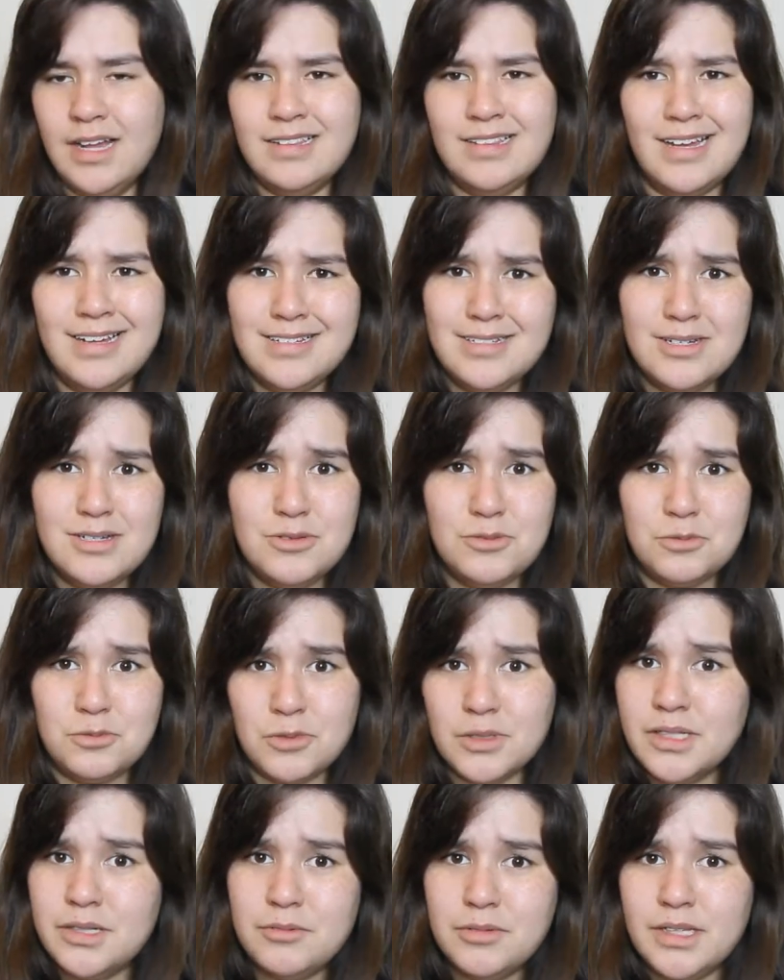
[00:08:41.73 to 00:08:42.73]
That was
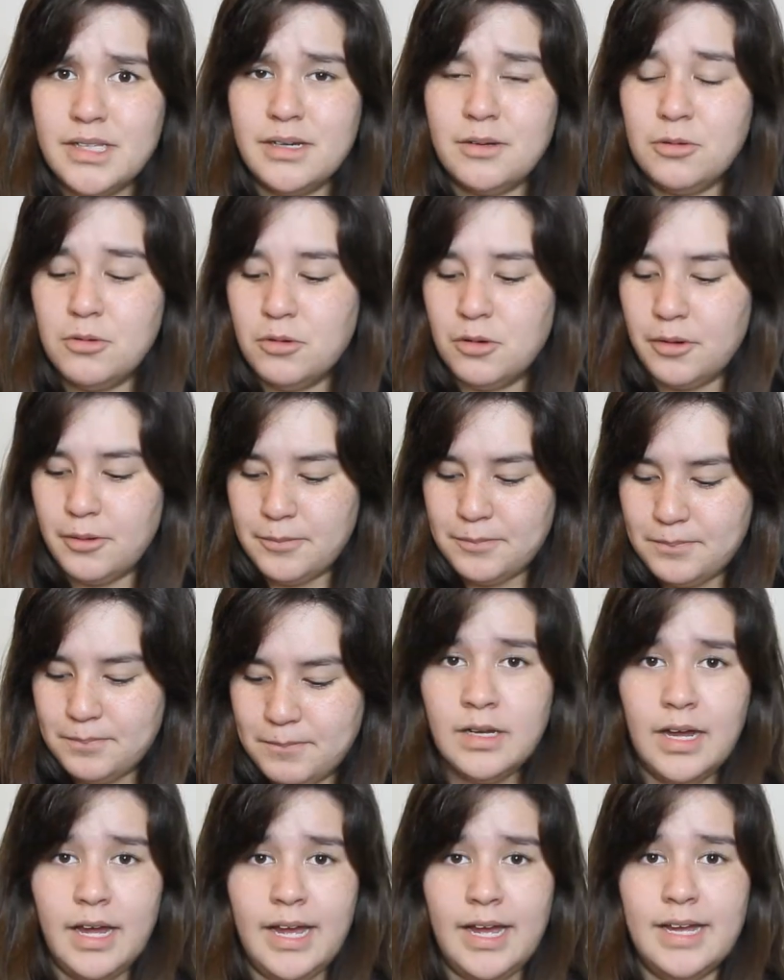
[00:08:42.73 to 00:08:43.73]
really, really cool.
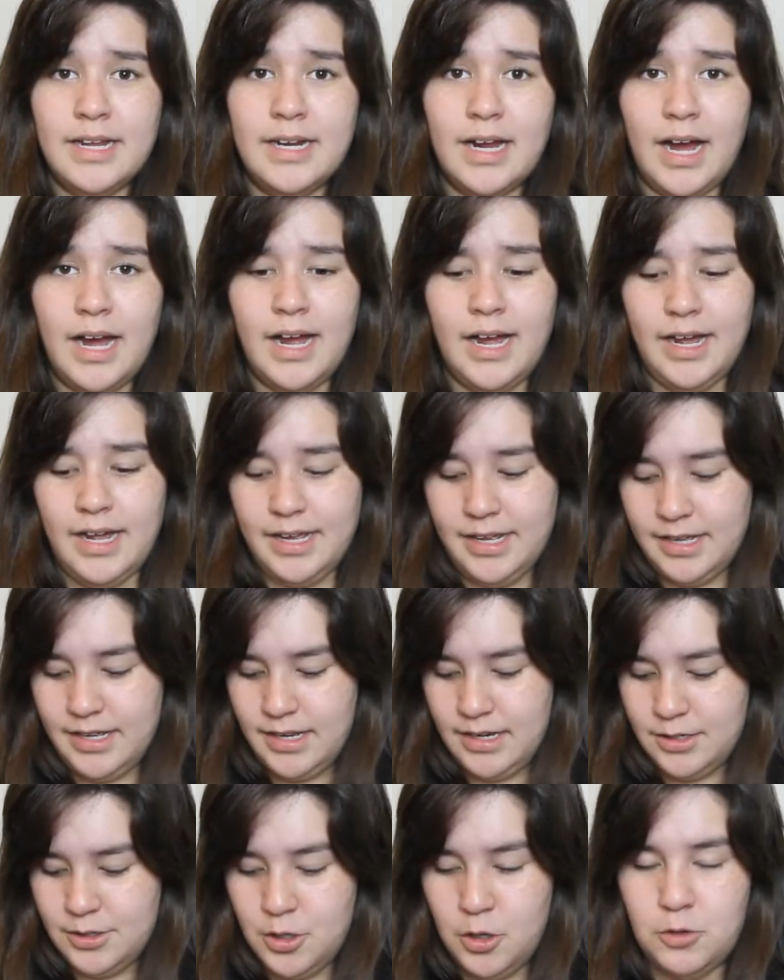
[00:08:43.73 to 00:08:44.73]
And
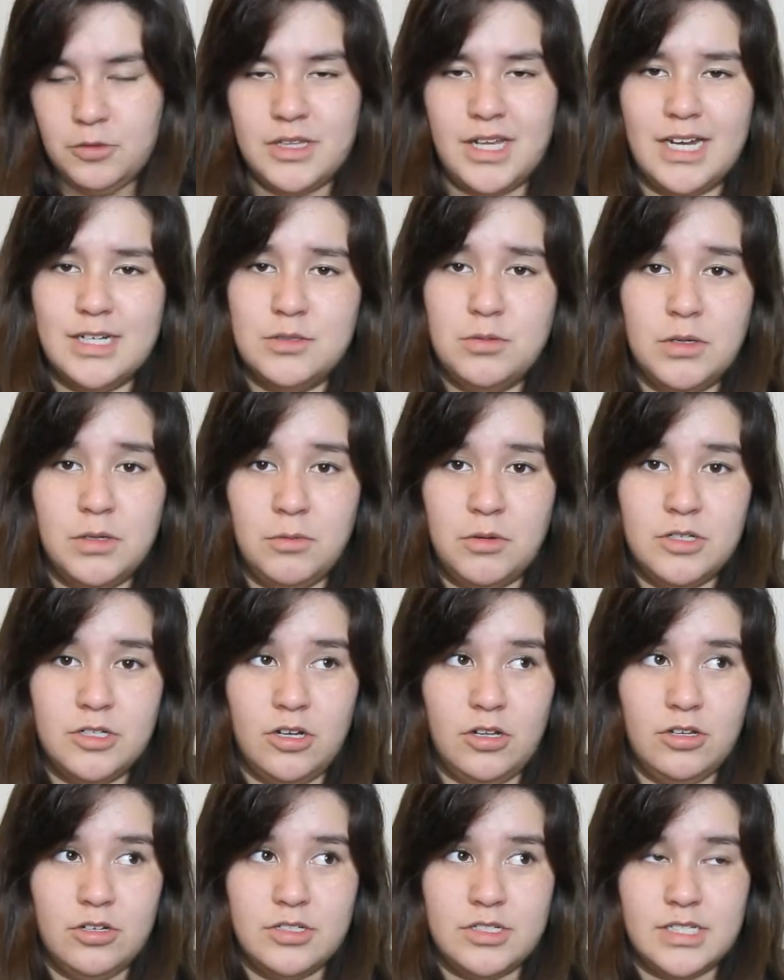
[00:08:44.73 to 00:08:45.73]
I know that
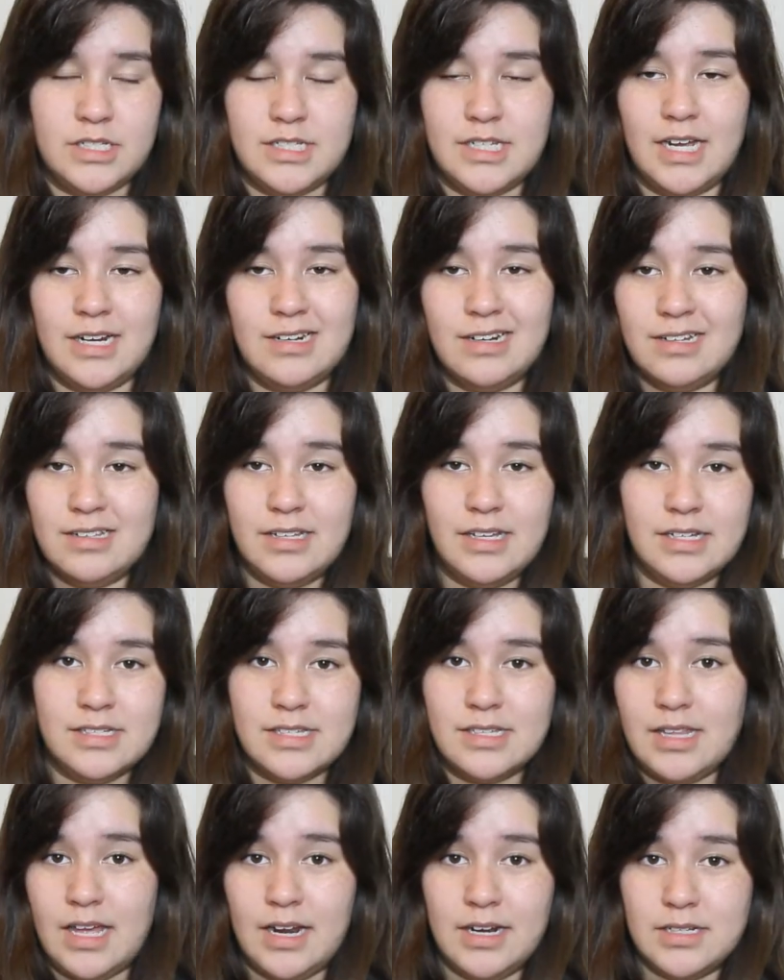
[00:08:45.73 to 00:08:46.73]
$21 technically
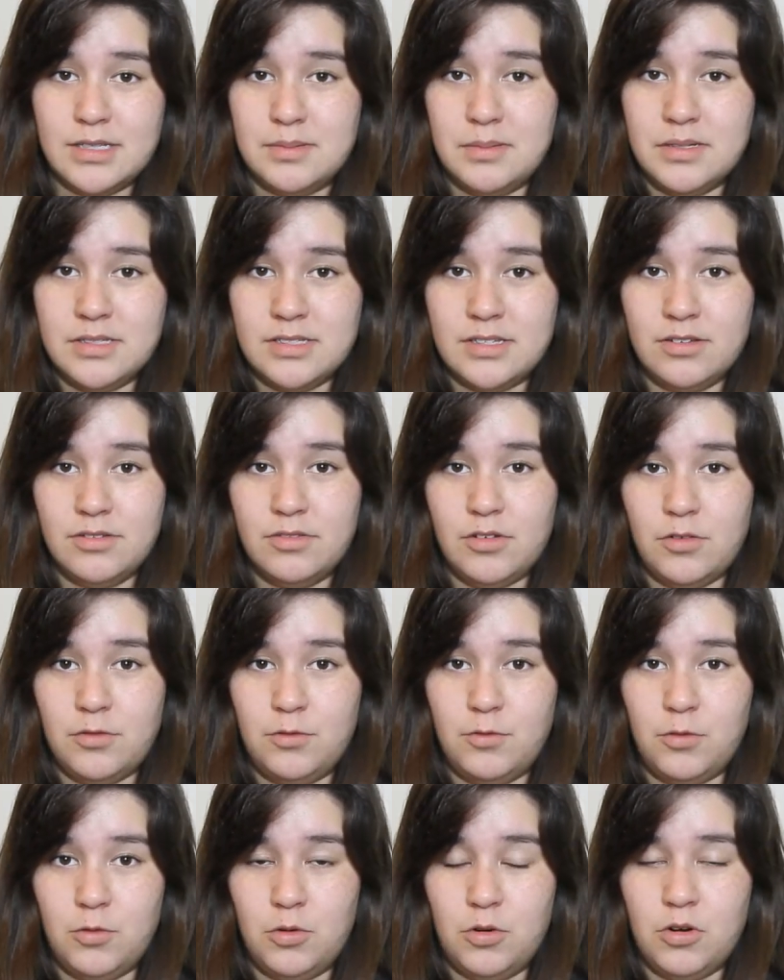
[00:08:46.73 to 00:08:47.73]
isn't that expensive
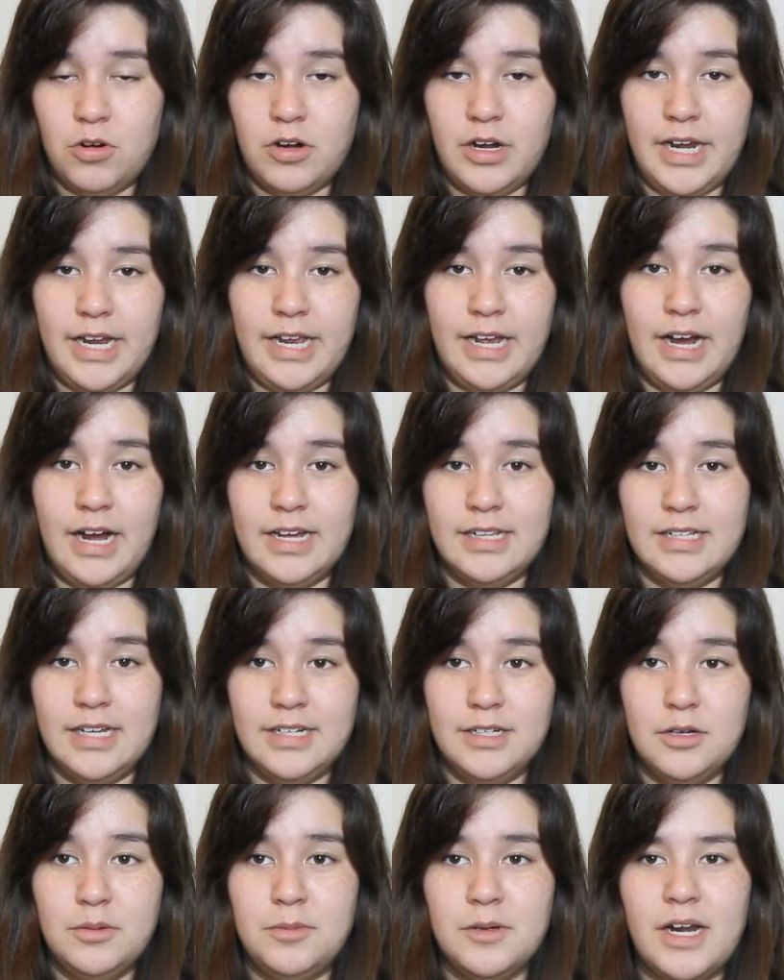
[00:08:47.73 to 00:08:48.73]
for a
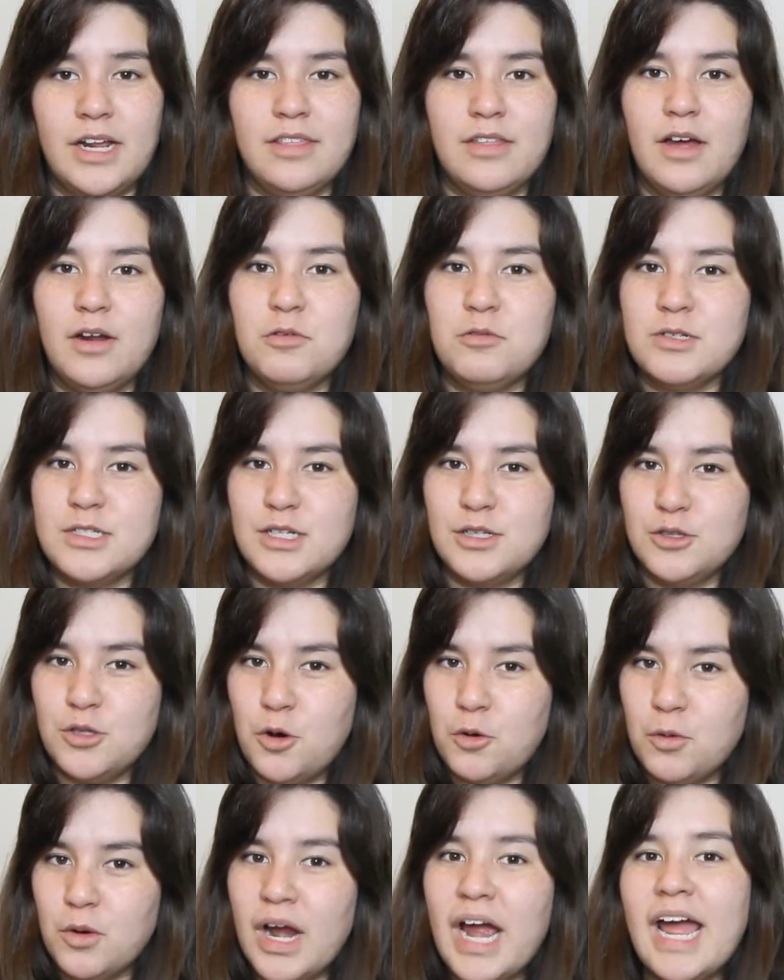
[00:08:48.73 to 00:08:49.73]
eyeliner, but I thought it was a
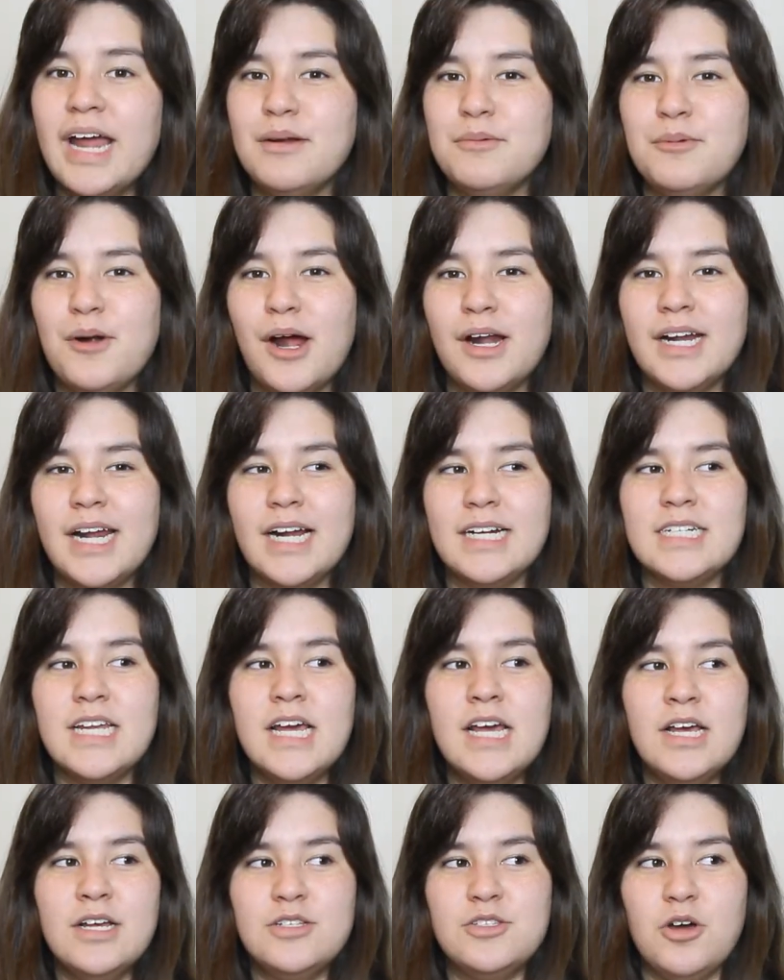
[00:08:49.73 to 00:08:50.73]
lower end product,
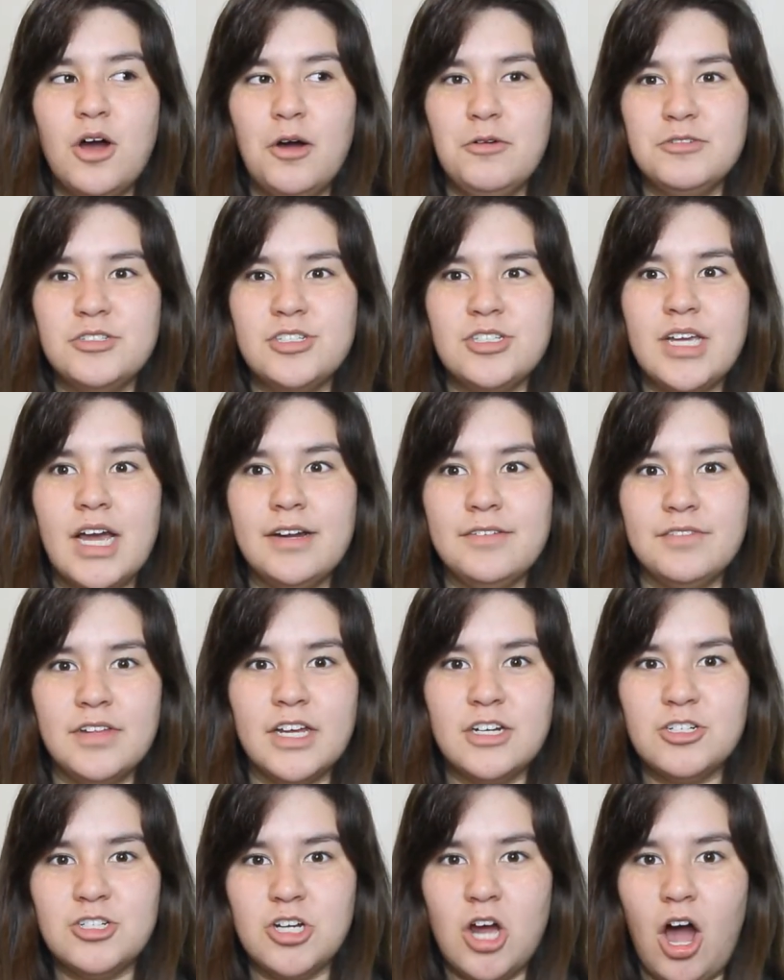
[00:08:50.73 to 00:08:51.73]
so I was just kind of
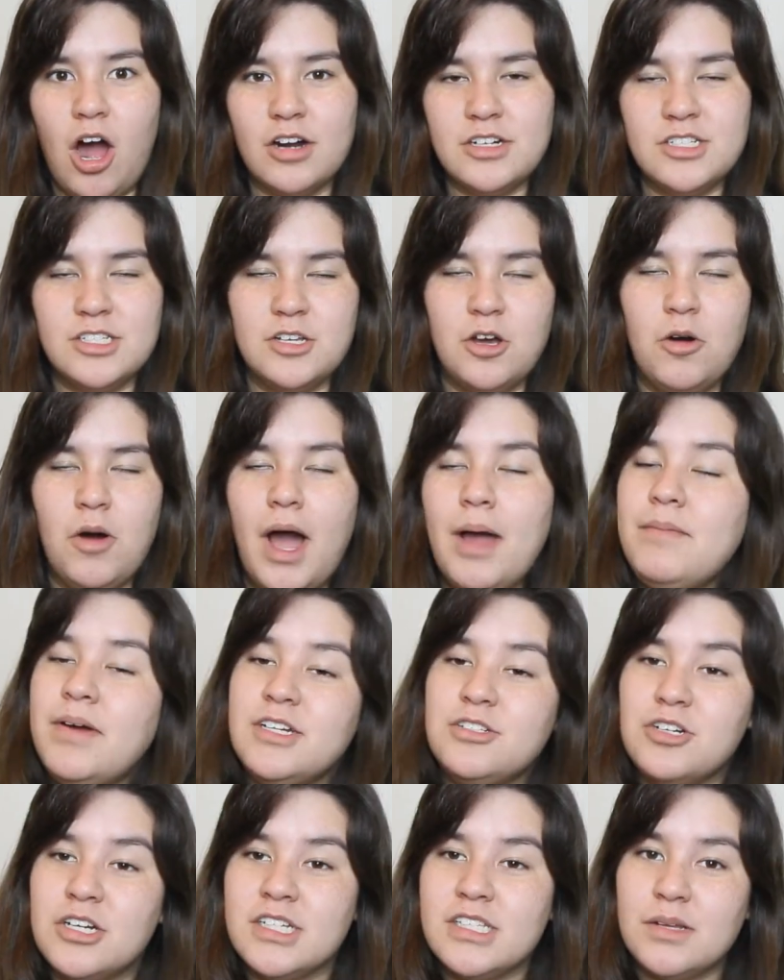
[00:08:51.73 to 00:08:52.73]
like shocked. So I
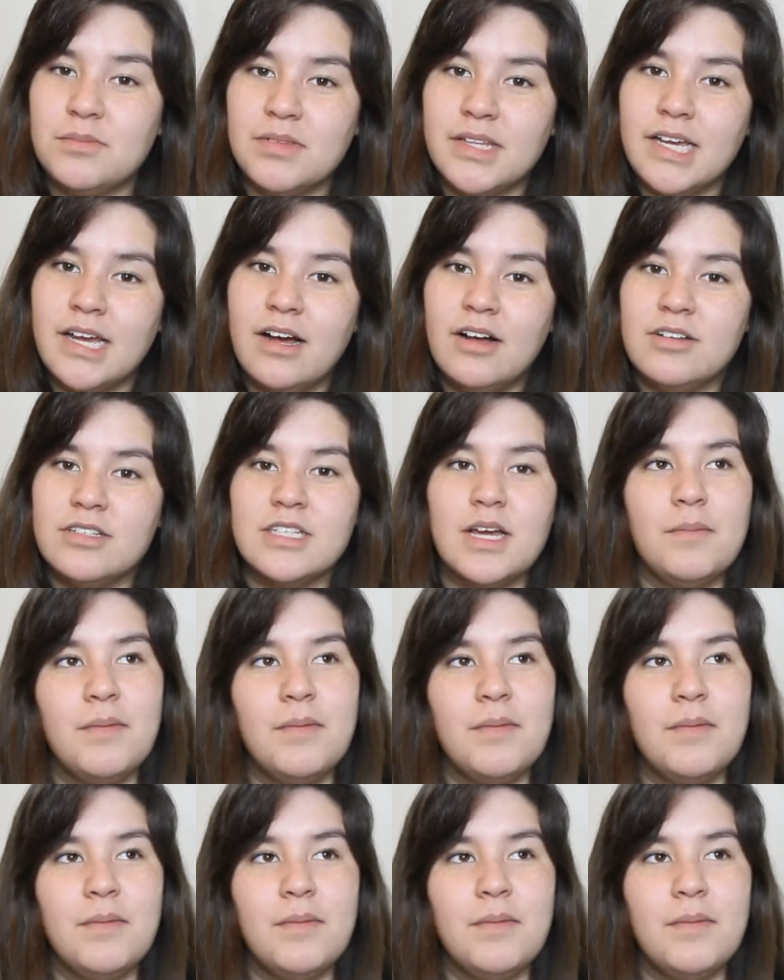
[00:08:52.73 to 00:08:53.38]
might try something else.